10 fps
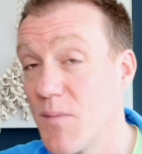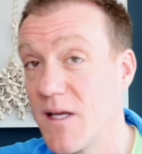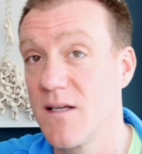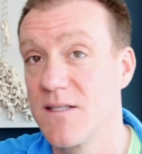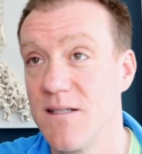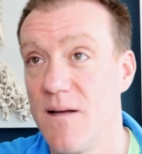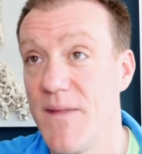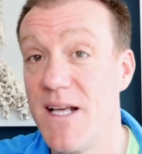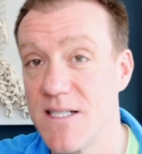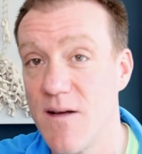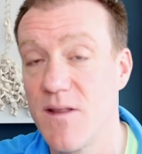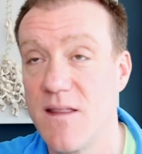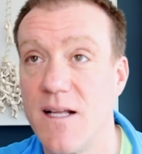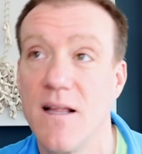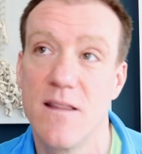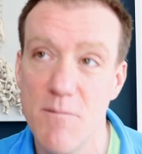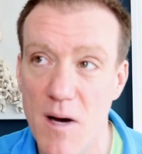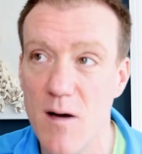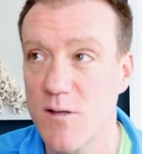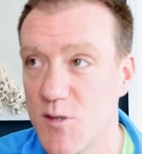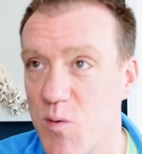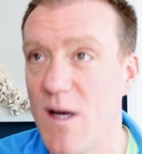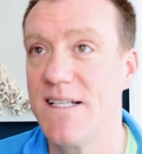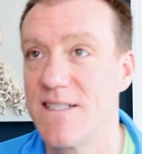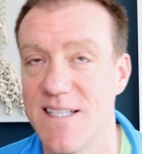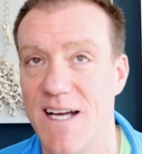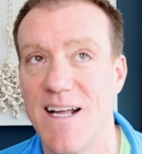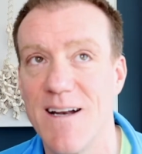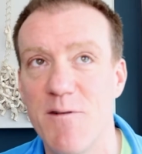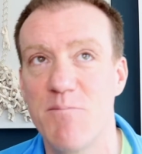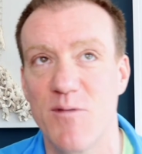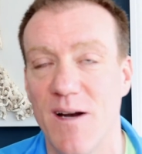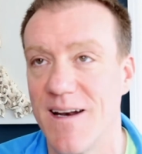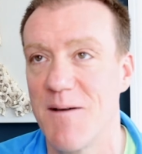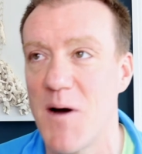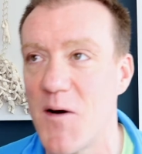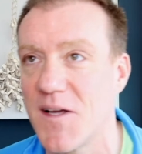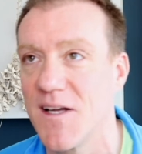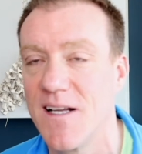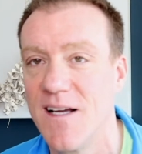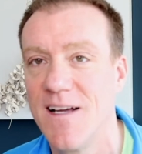Because here's another thing that Mark Twain said, another brilliant American: